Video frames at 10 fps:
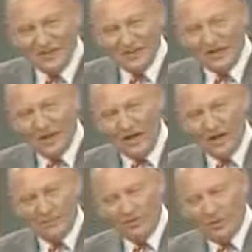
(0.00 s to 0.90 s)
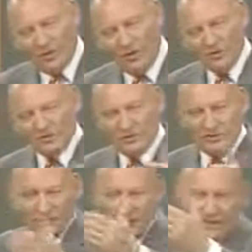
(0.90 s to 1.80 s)
just go right up and go across to
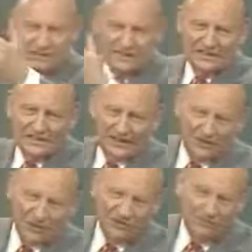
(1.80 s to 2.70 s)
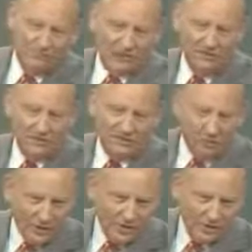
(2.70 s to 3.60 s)
Syria and across to Babylon, and
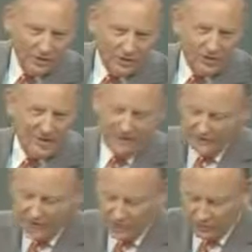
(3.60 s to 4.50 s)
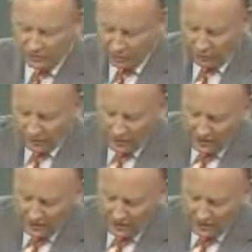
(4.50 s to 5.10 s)
away you could go to India and so forth,